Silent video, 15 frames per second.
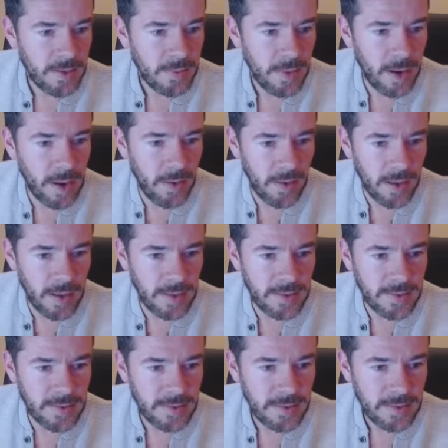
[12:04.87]

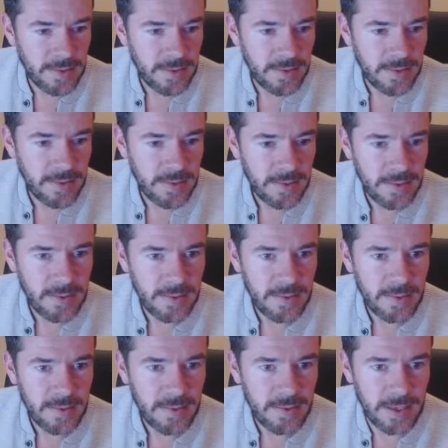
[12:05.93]
Paralyzed.
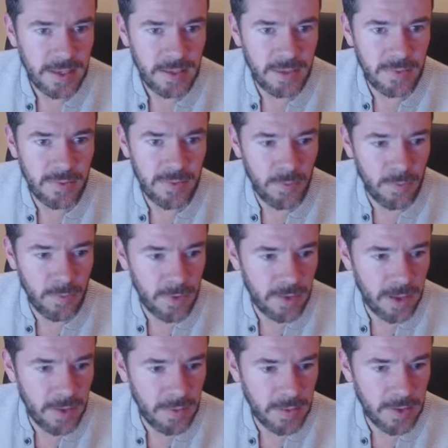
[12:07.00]
Damn, doing some real
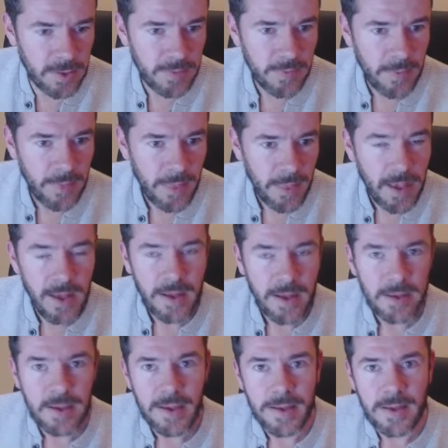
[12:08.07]
damage.
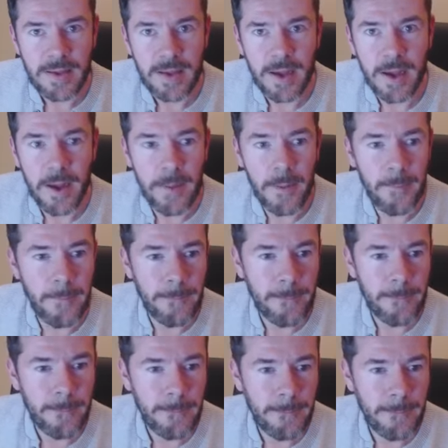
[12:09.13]

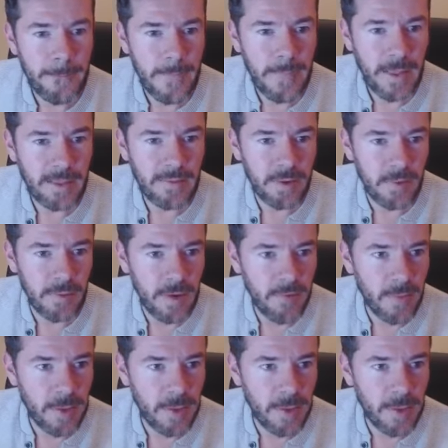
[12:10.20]
Let's run away from